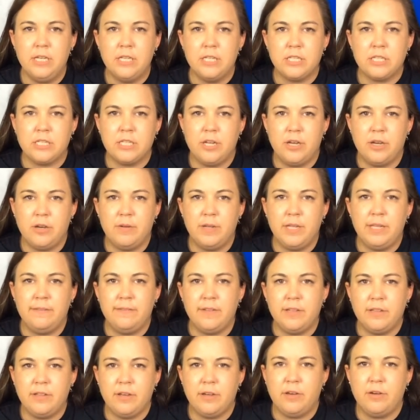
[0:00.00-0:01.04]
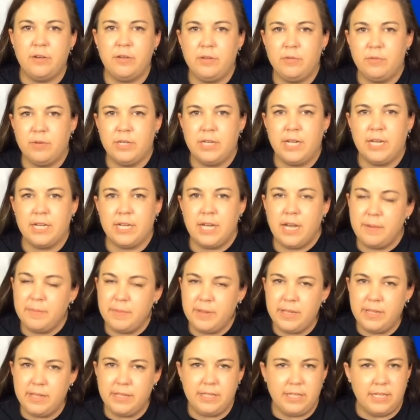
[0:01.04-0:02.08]
So even though we're not
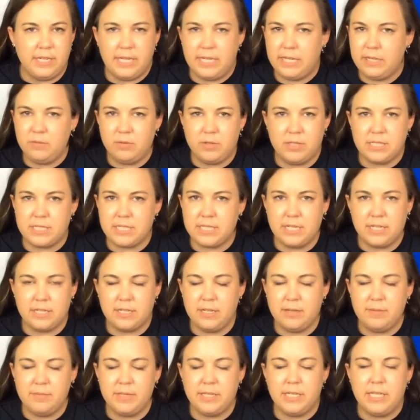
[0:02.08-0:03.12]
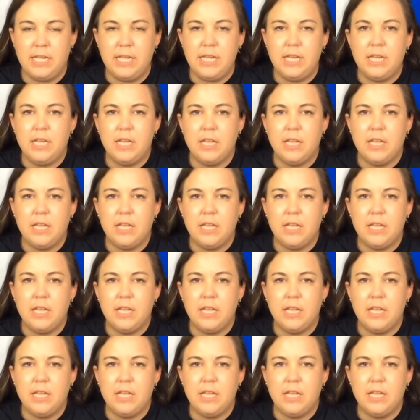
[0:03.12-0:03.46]
coming, anyone's not coming,